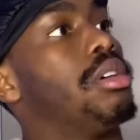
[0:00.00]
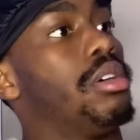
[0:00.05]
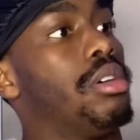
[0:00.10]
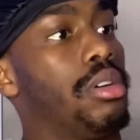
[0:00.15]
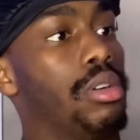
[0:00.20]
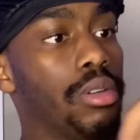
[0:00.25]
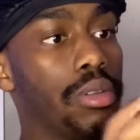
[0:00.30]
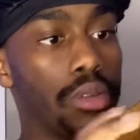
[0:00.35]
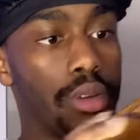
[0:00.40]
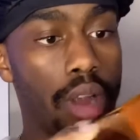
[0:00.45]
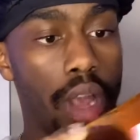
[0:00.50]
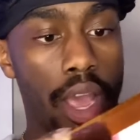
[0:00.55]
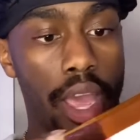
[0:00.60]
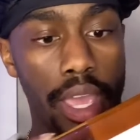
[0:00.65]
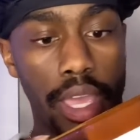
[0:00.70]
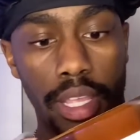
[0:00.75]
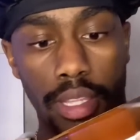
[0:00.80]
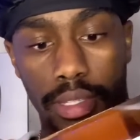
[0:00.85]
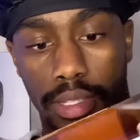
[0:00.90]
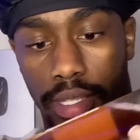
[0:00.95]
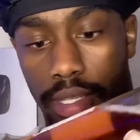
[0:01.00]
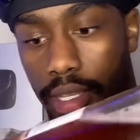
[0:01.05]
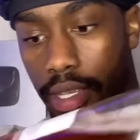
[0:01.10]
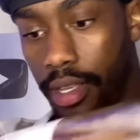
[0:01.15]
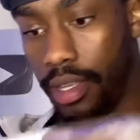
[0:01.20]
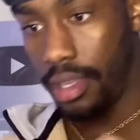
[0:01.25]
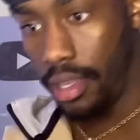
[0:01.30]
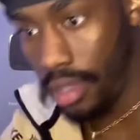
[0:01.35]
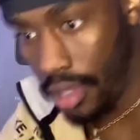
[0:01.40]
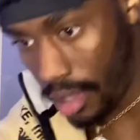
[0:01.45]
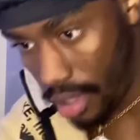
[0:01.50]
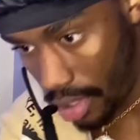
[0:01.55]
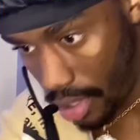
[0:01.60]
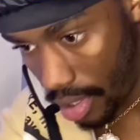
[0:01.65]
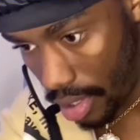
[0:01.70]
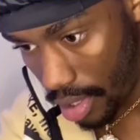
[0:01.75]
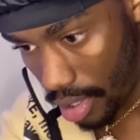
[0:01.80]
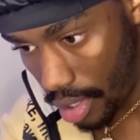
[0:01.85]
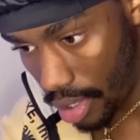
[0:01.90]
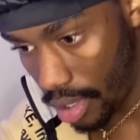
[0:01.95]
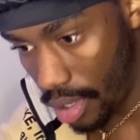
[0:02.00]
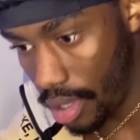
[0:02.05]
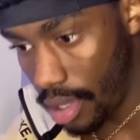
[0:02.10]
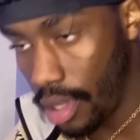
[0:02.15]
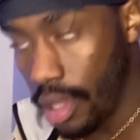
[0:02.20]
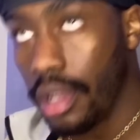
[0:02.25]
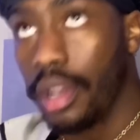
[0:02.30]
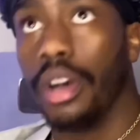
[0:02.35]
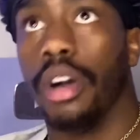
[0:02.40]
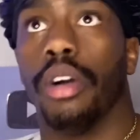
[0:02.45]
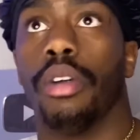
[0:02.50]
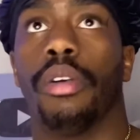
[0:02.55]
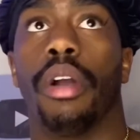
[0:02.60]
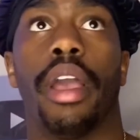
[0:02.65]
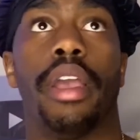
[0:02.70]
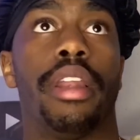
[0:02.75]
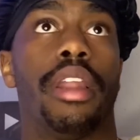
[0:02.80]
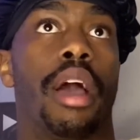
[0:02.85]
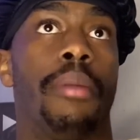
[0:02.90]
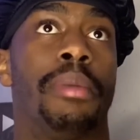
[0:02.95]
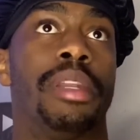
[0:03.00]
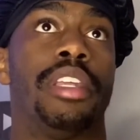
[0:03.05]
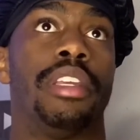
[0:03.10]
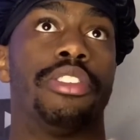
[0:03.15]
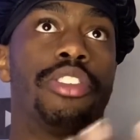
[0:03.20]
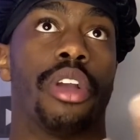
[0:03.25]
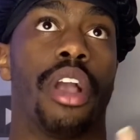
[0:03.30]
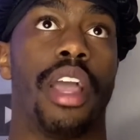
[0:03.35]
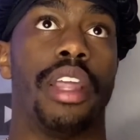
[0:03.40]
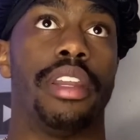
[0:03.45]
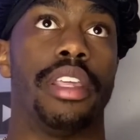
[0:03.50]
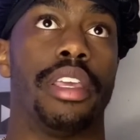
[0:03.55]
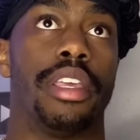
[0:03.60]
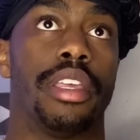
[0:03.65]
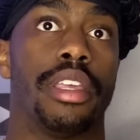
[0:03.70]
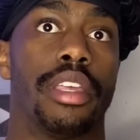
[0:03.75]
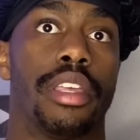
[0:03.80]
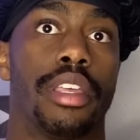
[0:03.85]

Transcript: All right. All right, I'm gonna need your ID.